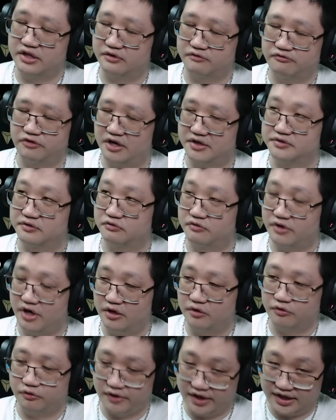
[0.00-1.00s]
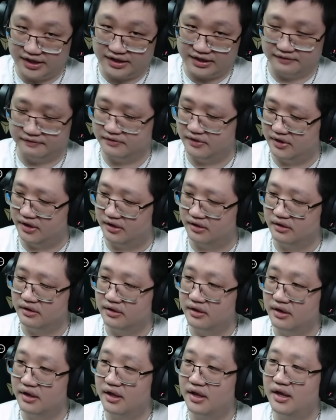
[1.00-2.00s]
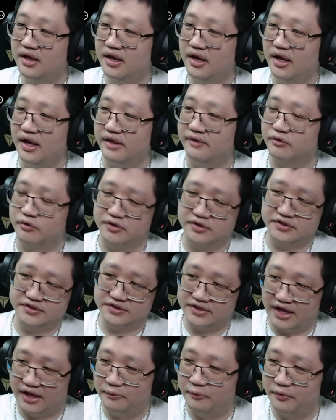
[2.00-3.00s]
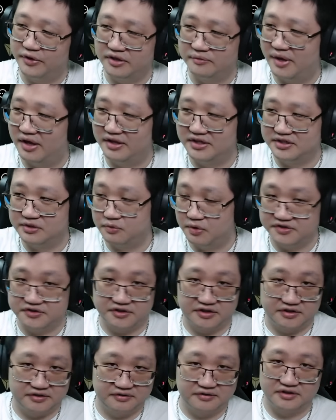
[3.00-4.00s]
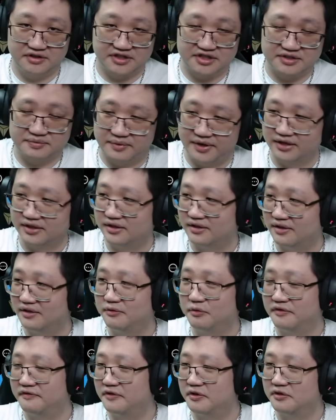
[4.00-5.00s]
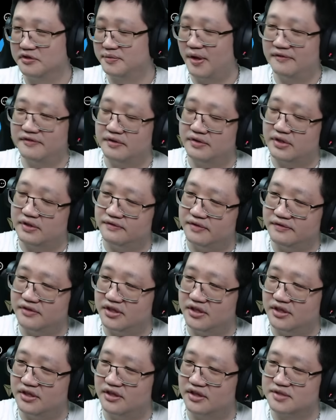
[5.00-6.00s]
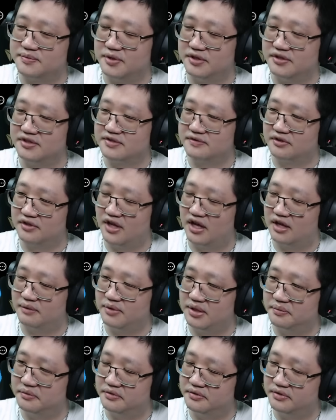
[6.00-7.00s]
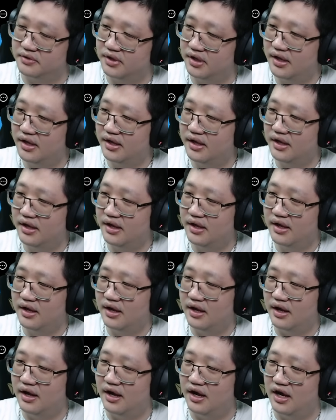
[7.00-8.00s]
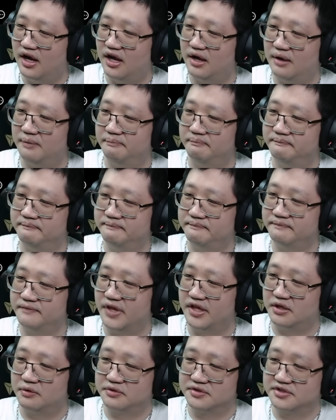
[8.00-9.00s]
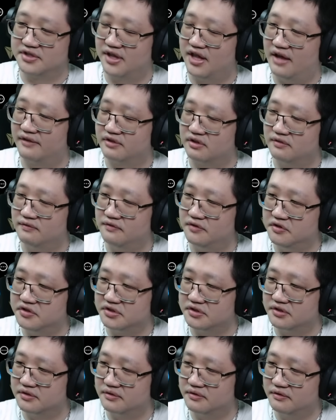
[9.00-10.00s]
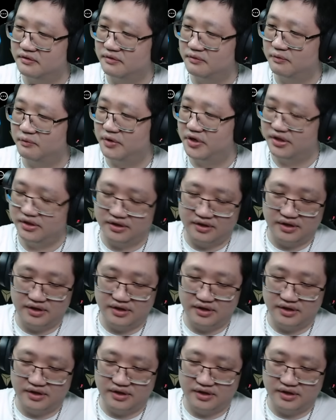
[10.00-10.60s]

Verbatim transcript: Crown Store, Crown Crate gifting. And of course, that went about as well as you could expect. It was, it was about 50 50 experience for a lot of people. Um, and there was a lot of confusion with